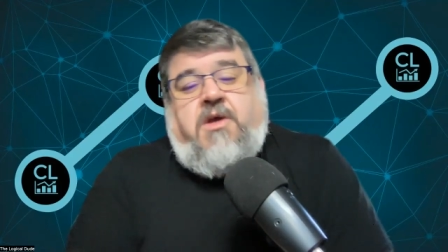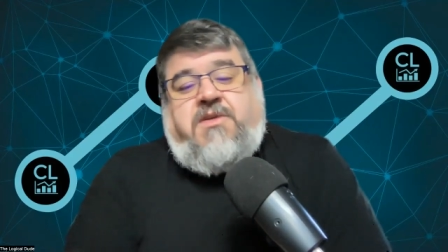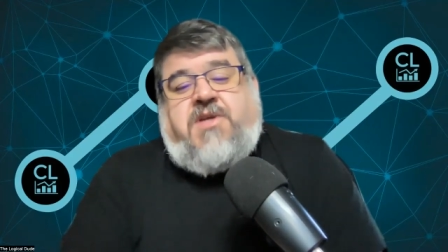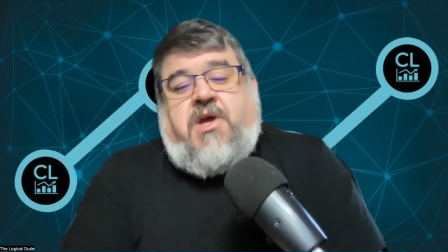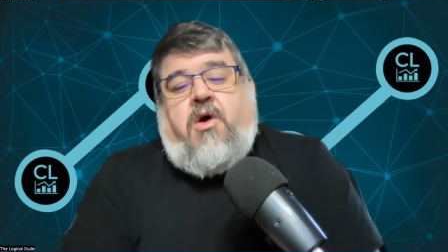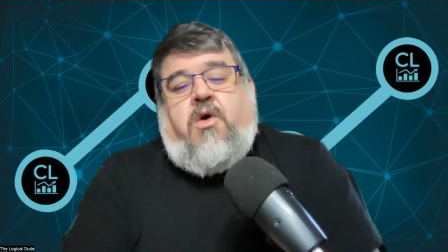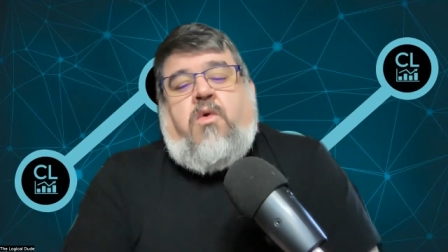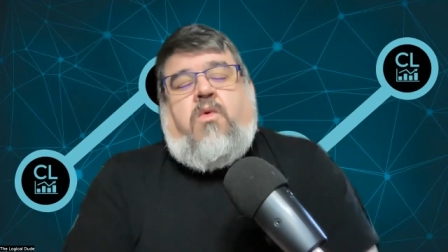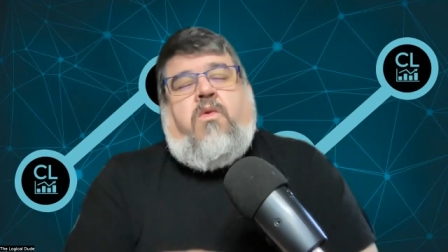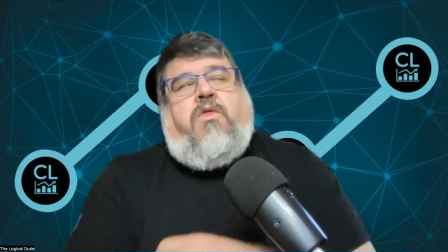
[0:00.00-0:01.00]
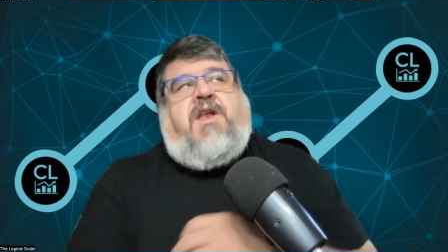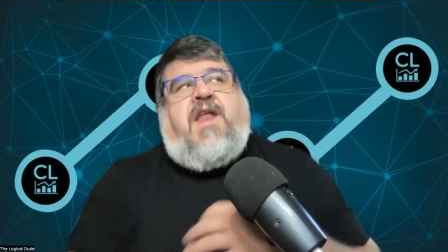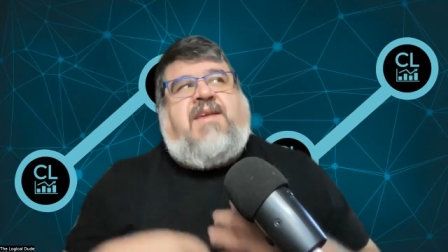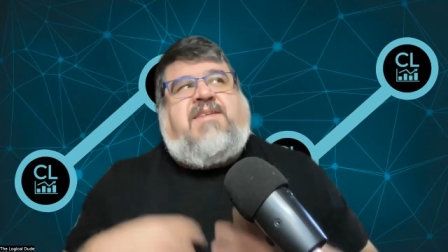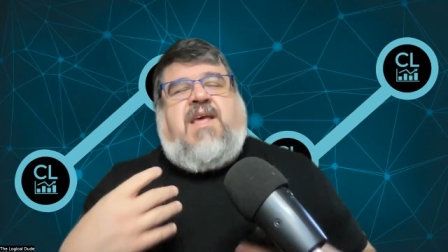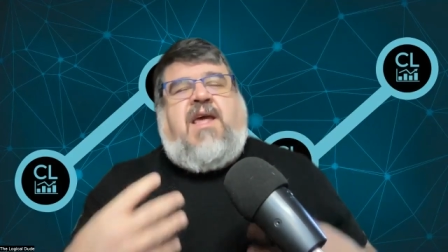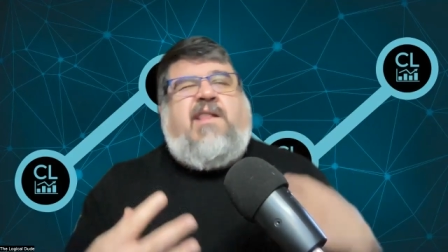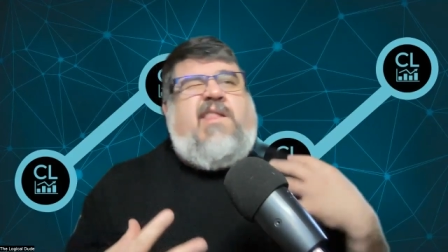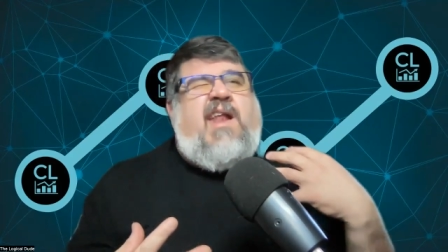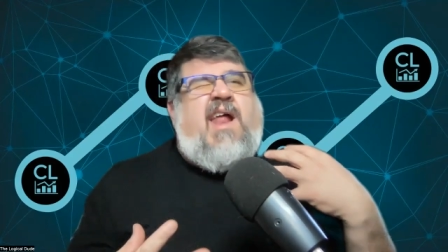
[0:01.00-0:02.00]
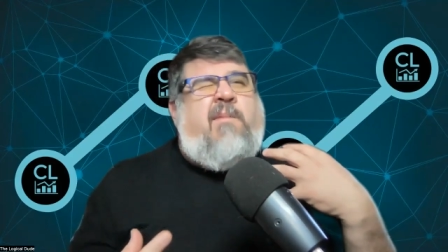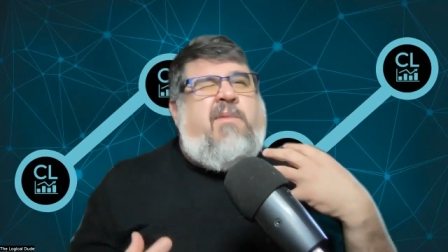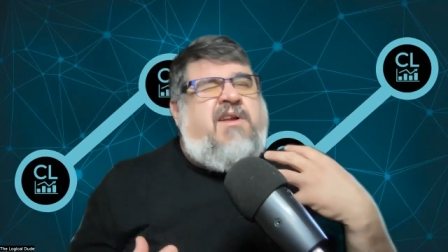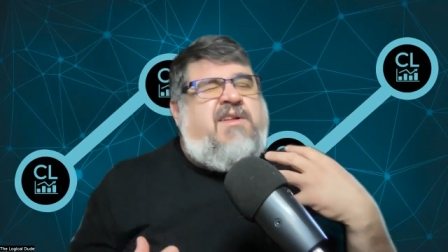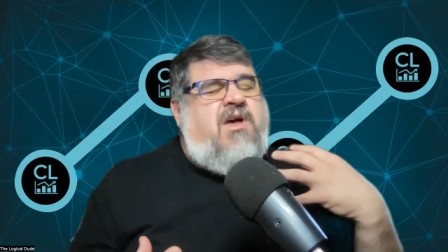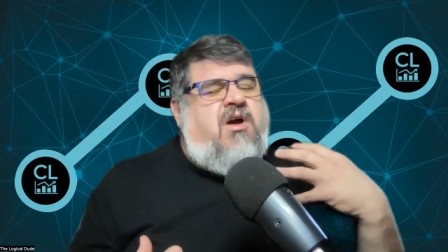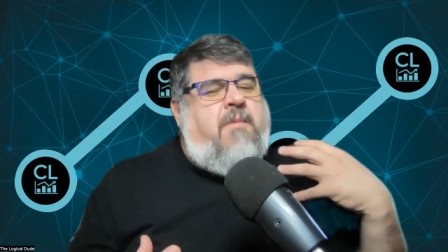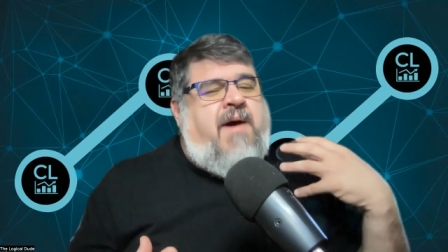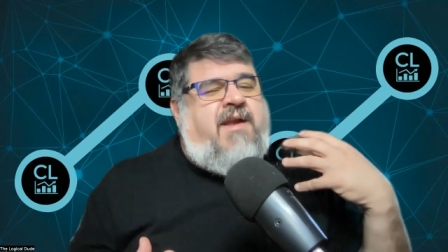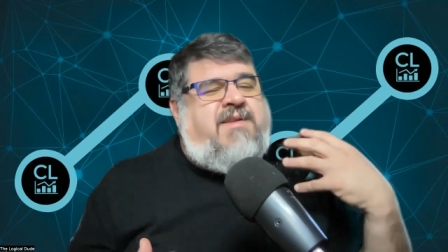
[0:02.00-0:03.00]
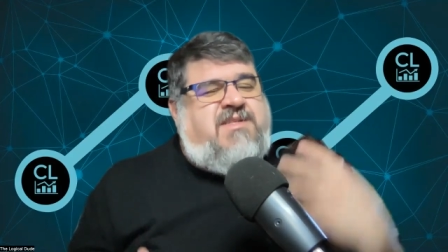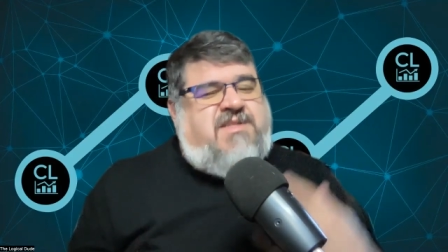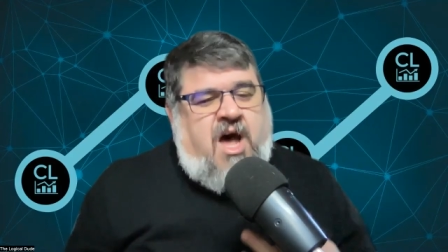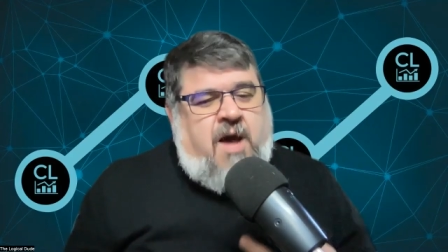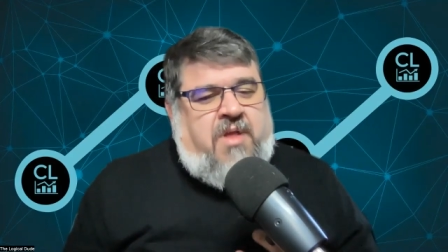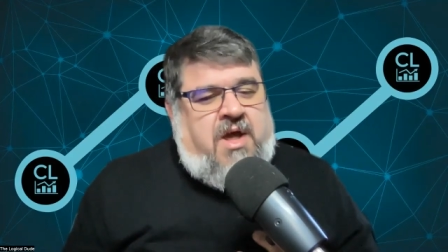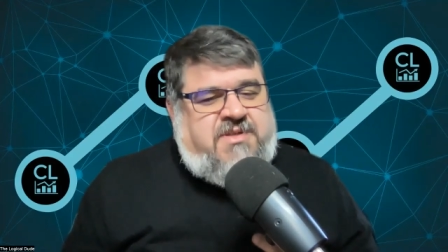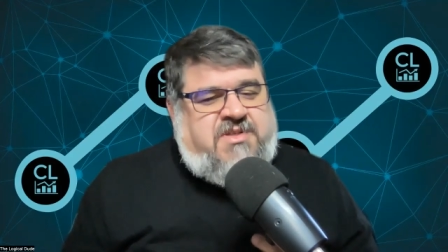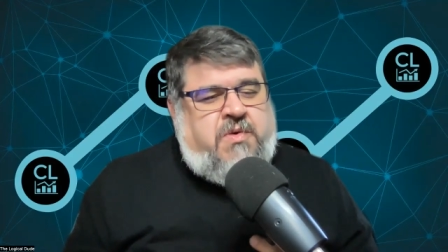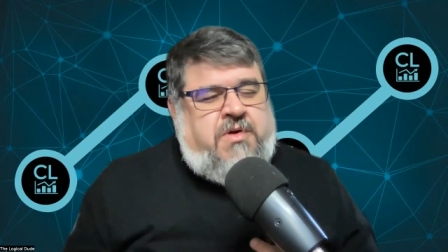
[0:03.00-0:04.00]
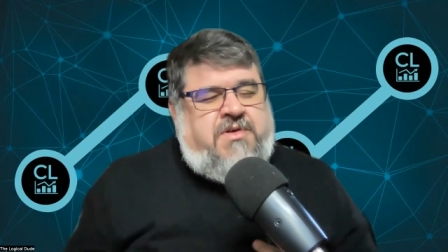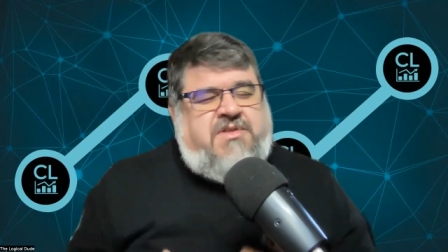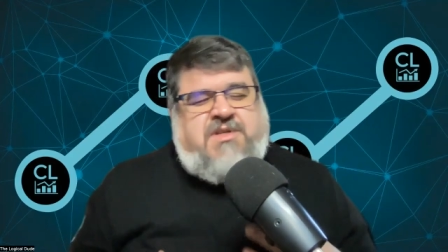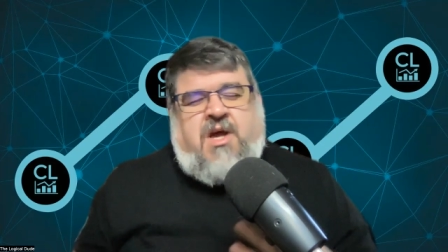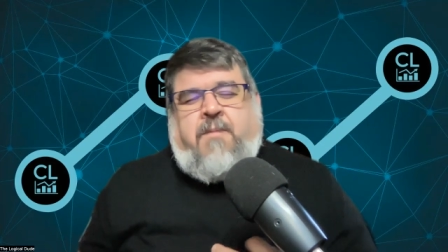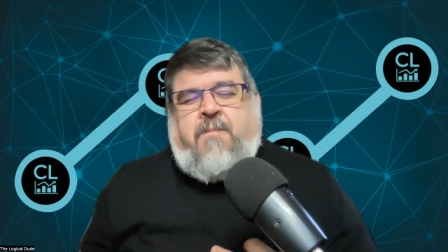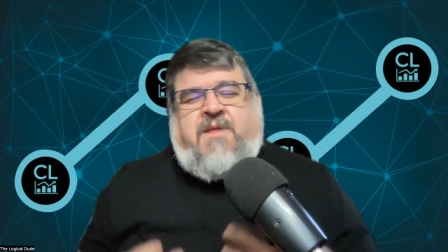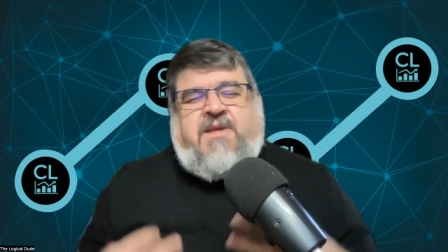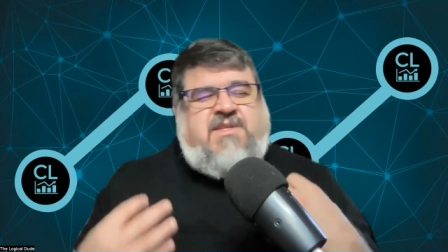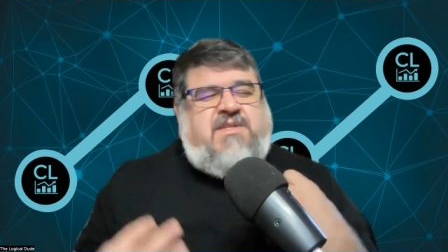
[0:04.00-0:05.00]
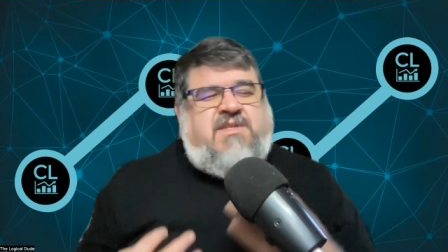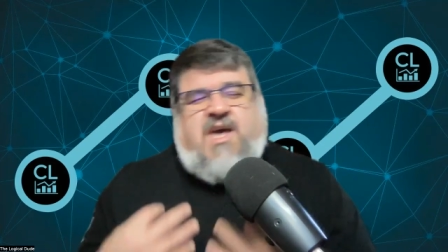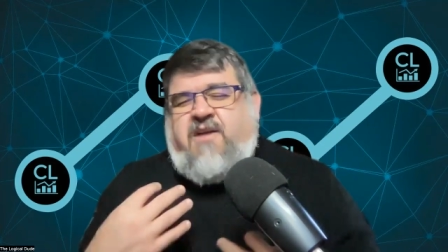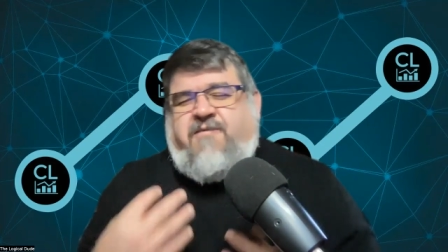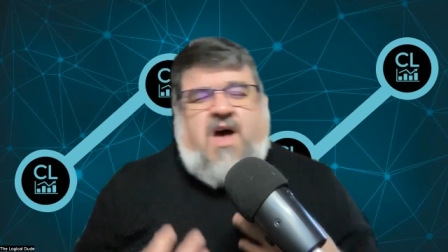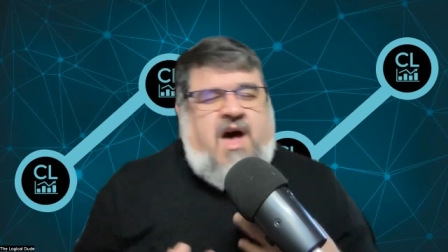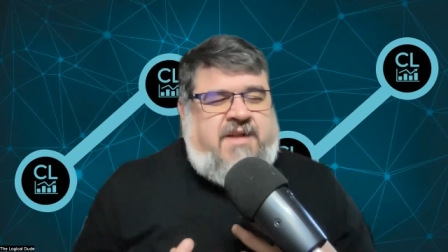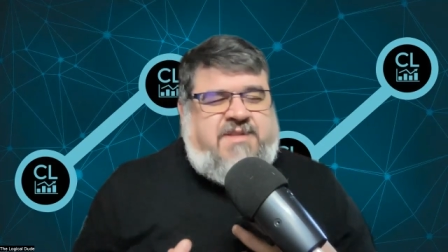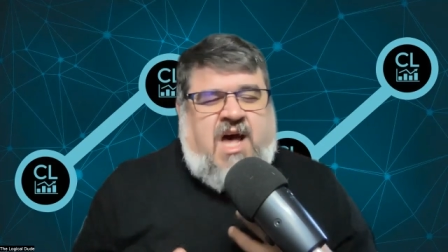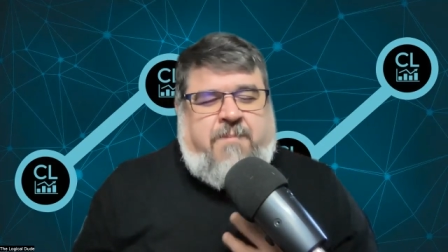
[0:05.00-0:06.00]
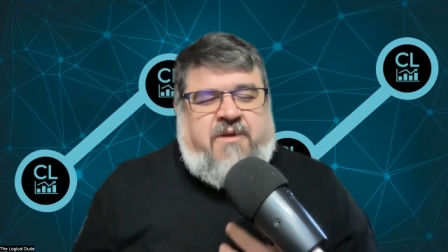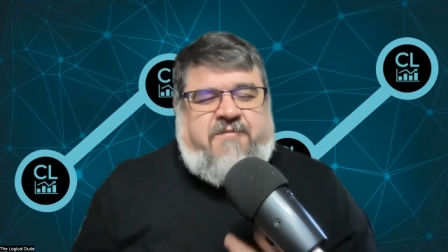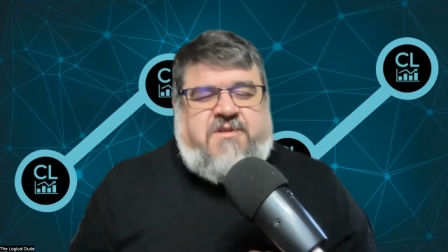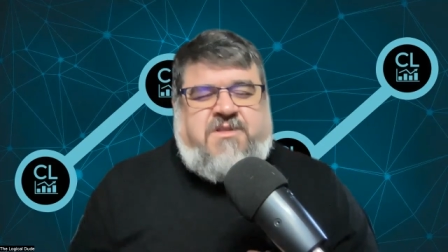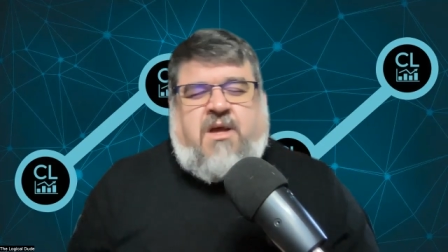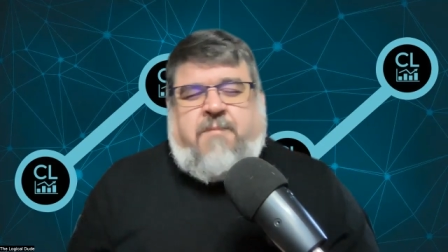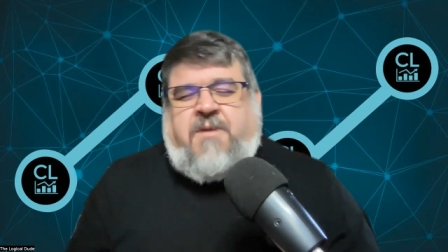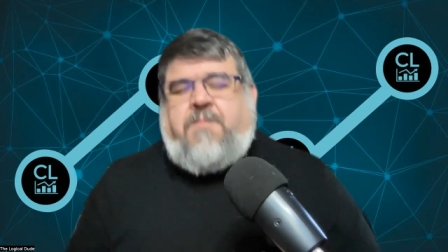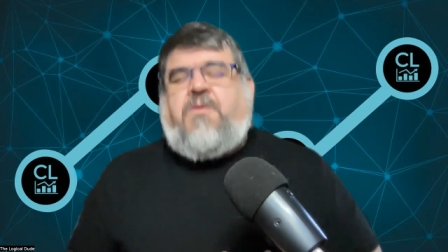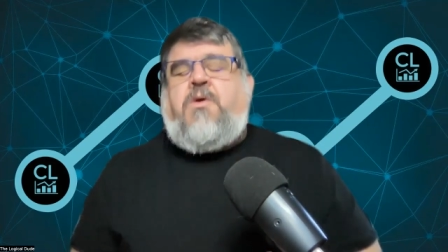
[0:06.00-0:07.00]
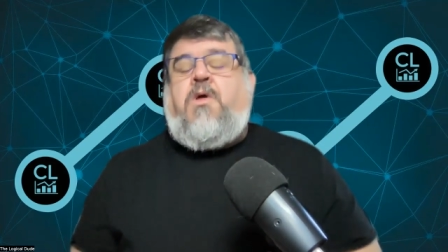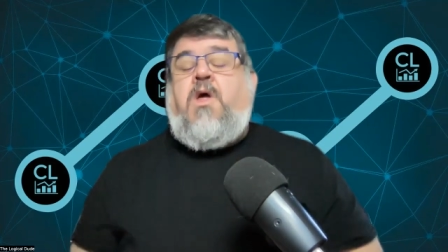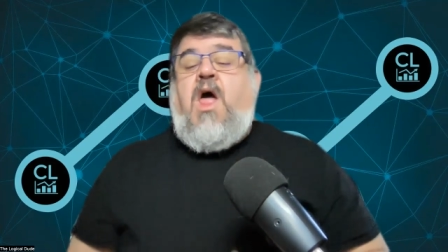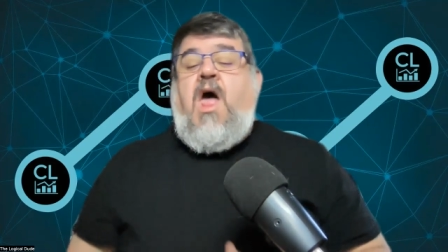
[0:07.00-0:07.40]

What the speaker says: So the next thing that I'm going to talk about is stop loss orders. This is kind of a hot topic for some people.